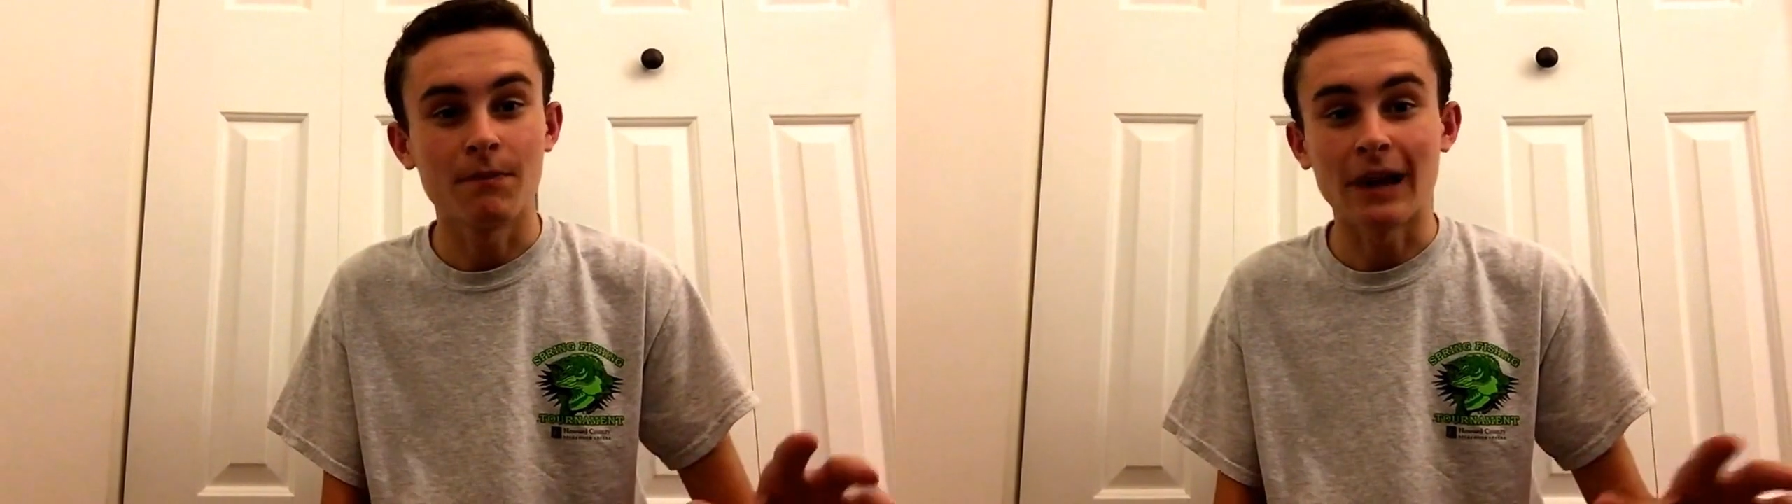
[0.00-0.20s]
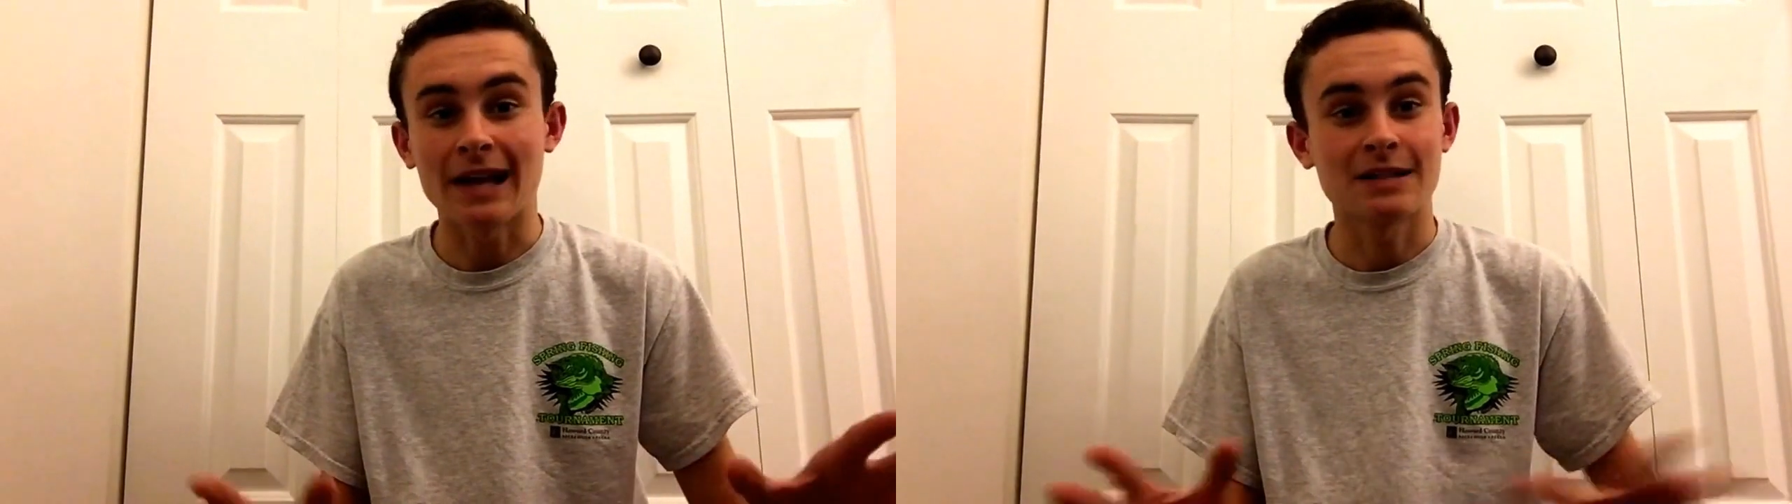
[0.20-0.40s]

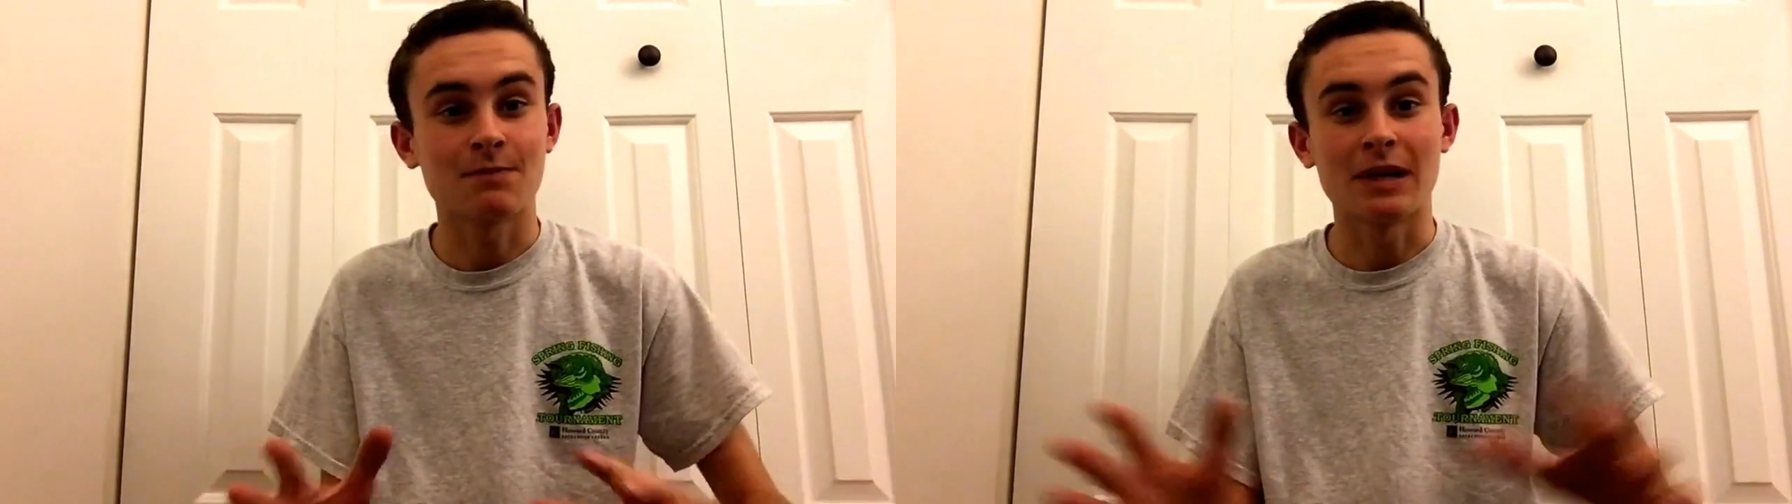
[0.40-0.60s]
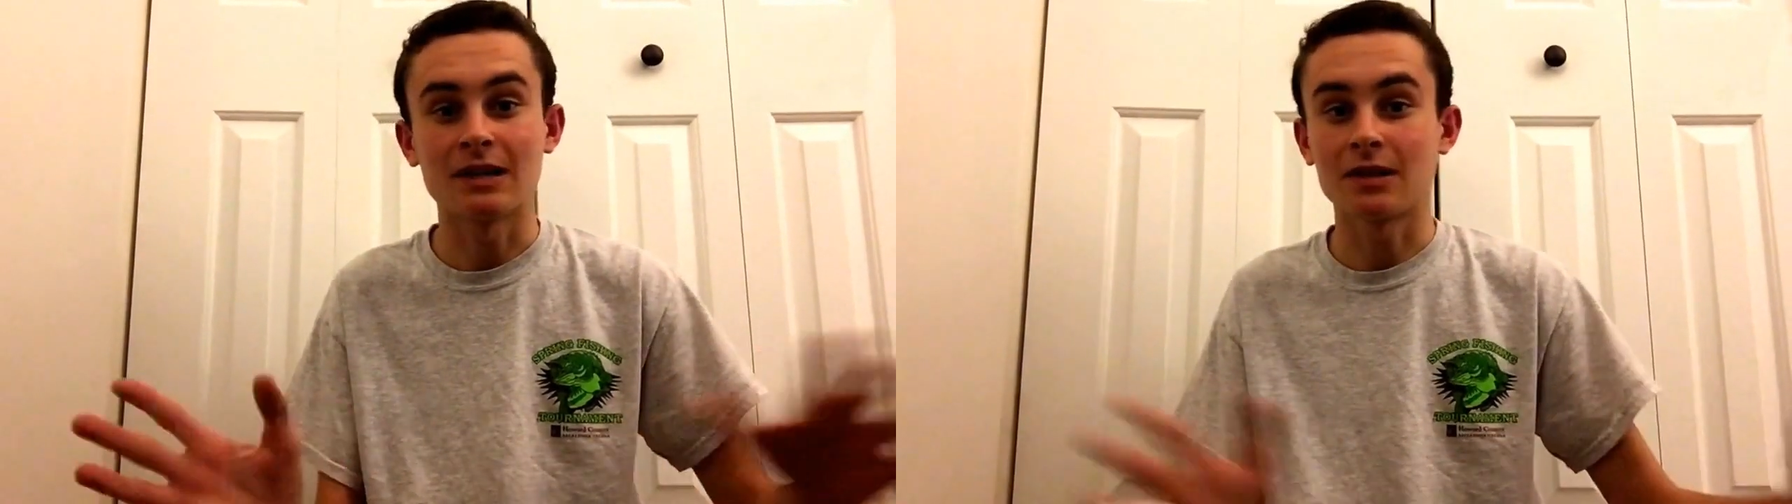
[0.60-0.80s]
that's
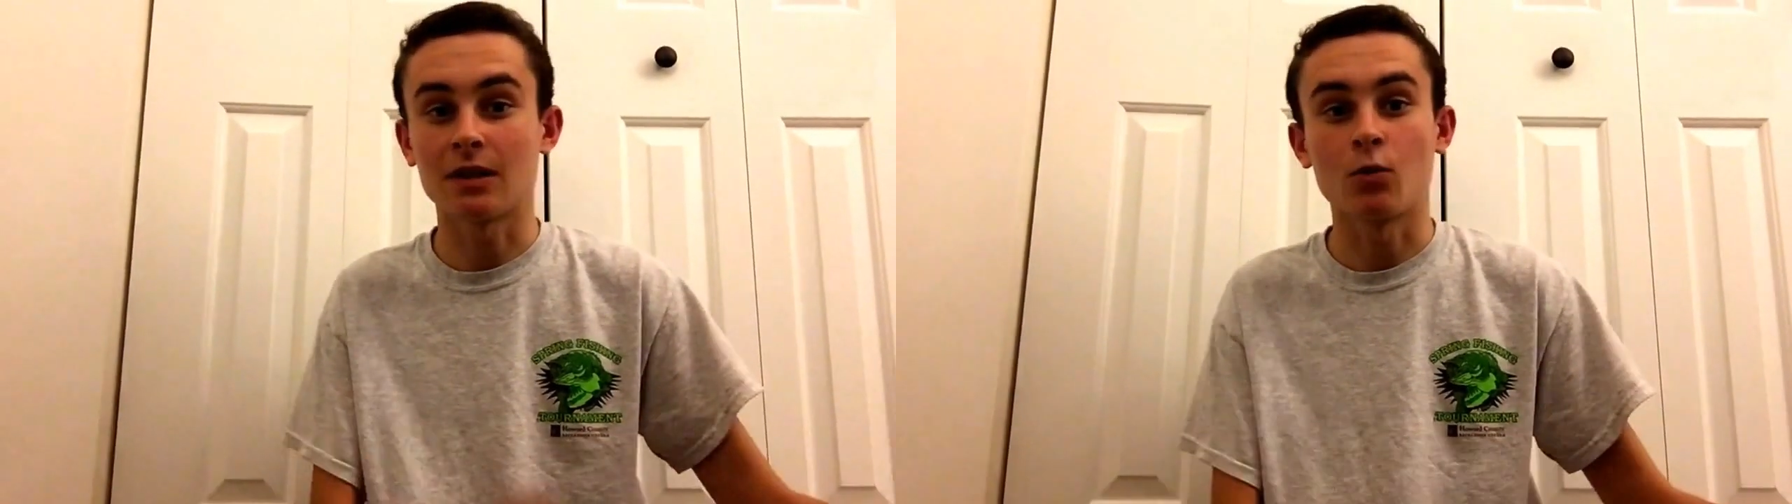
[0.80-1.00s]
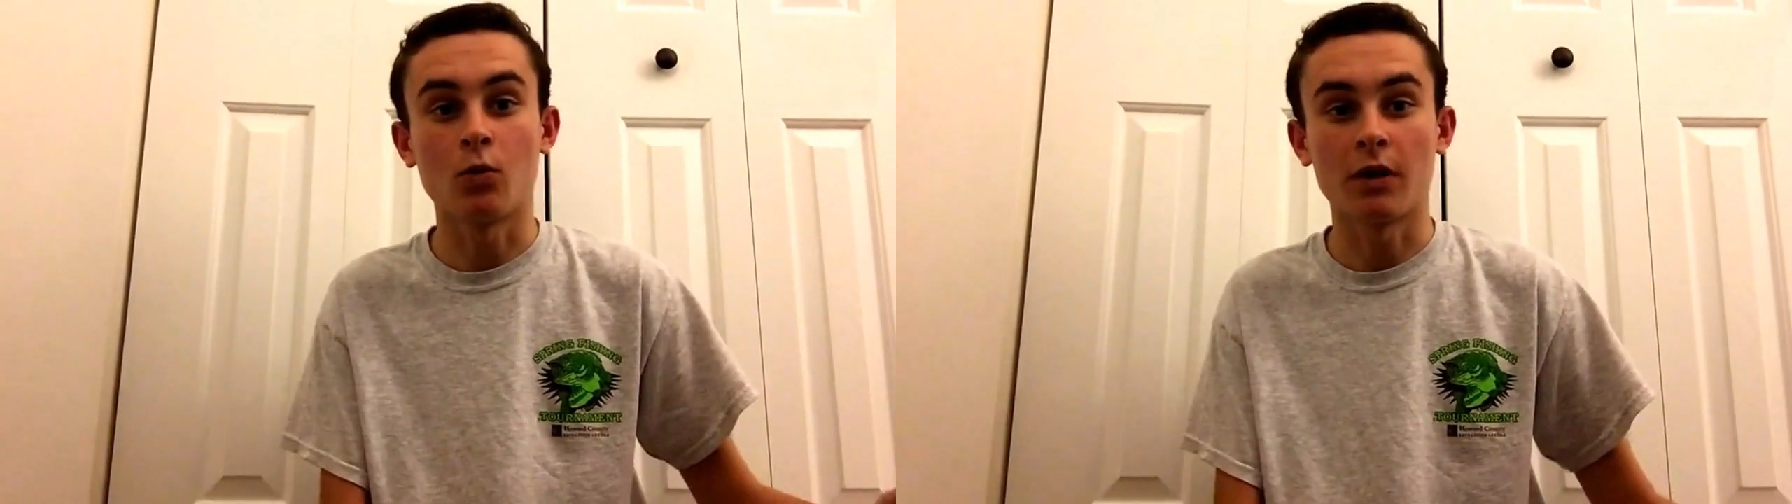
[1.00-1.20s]

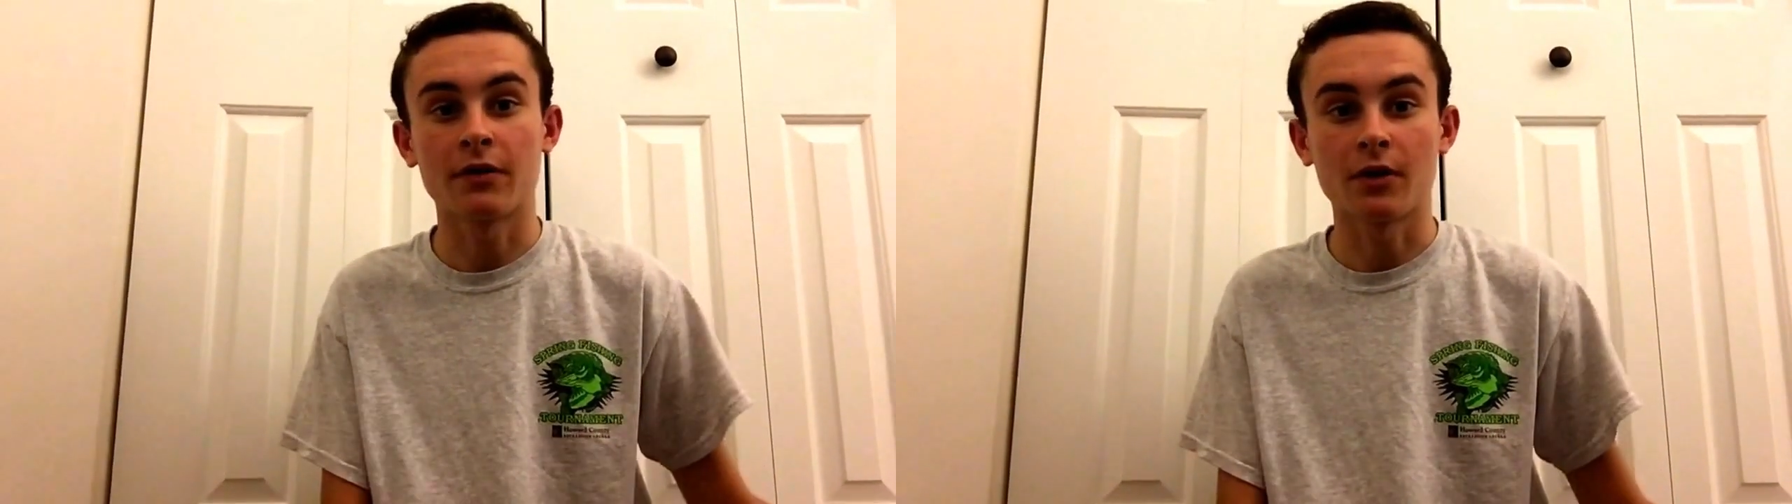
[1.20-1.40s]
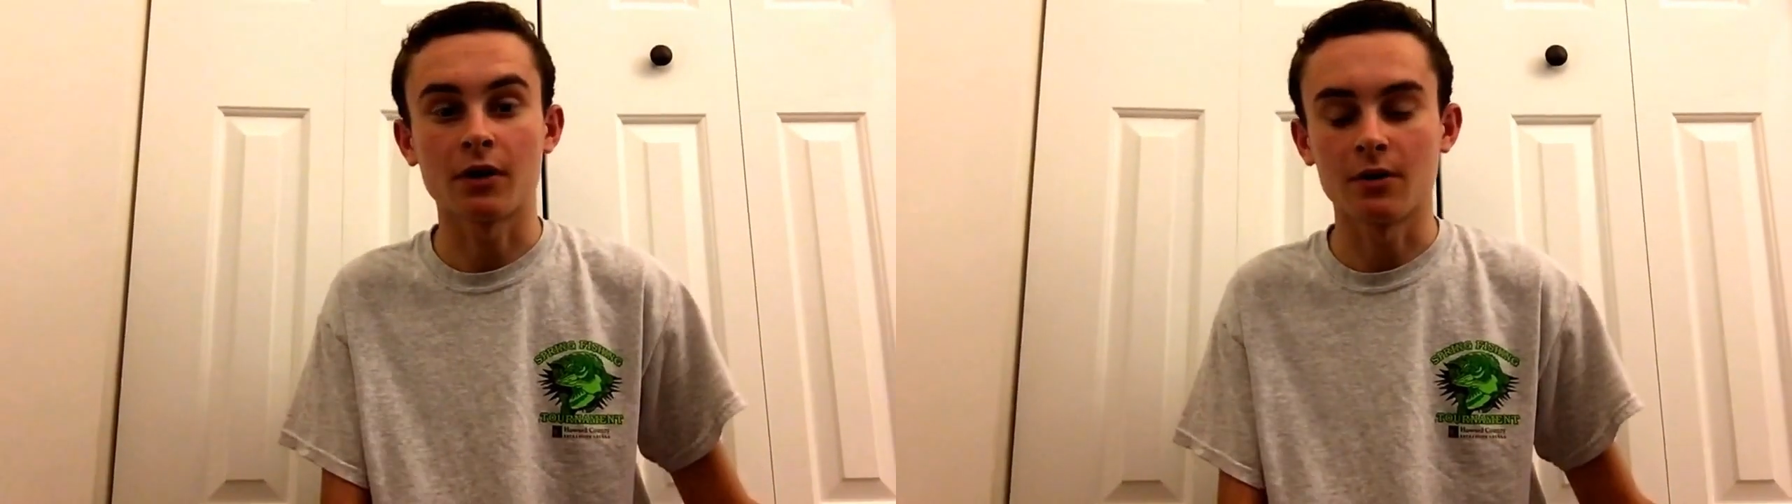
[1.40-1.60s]
basically
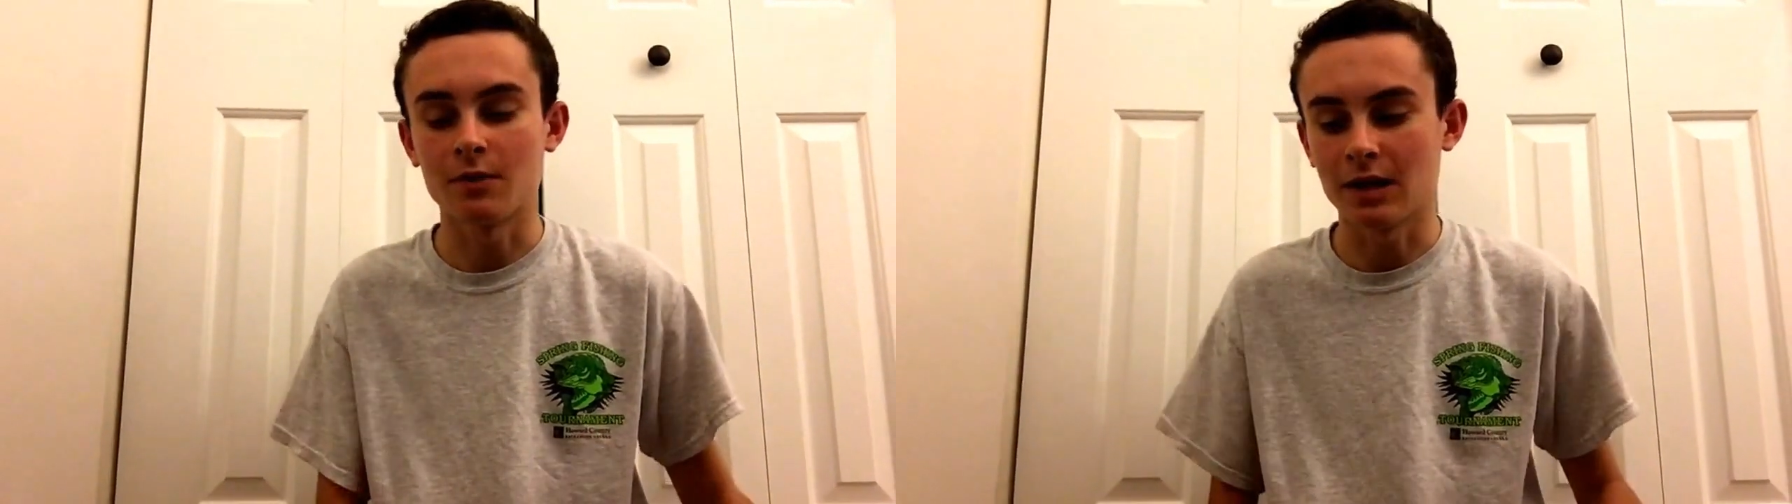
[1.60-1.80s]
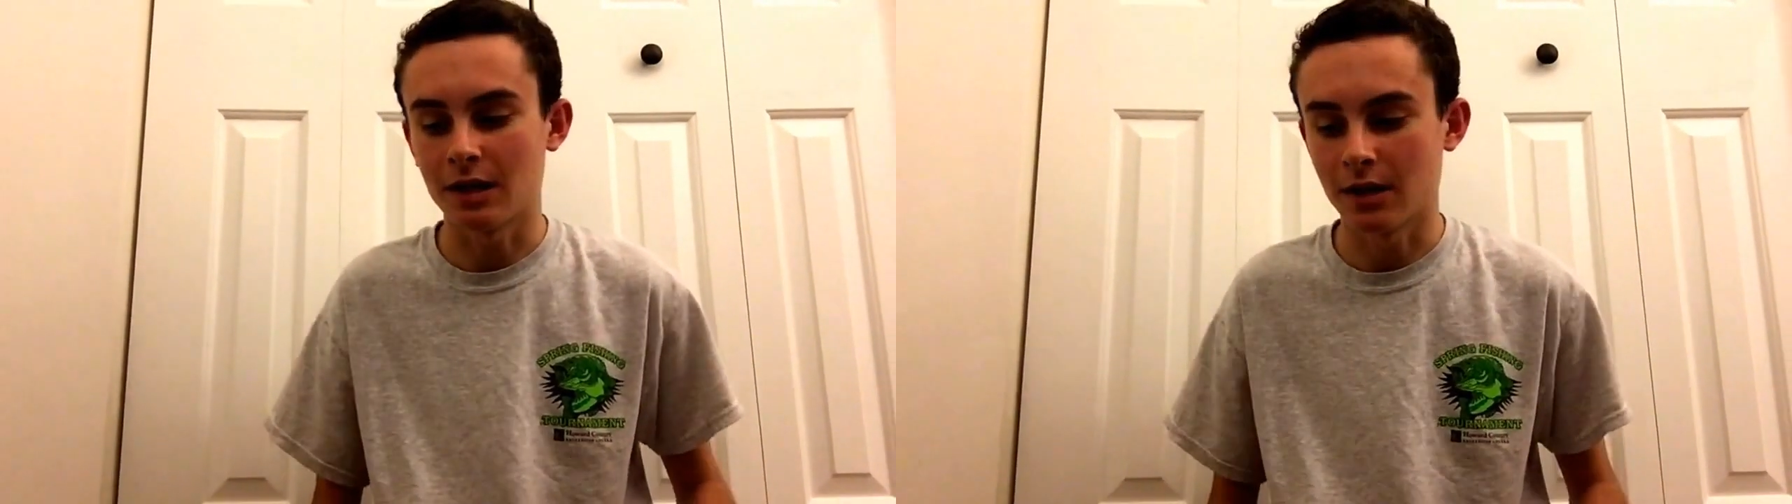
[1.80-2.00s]
what they're going to
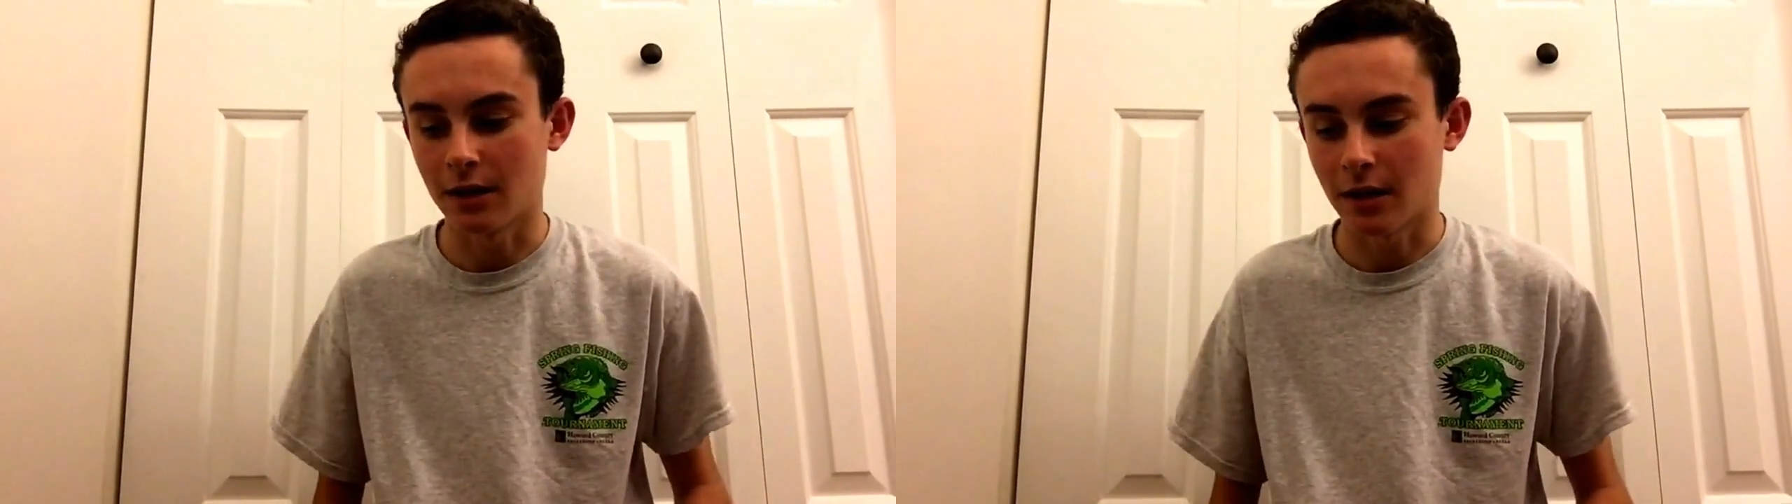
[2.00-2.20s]
be eating.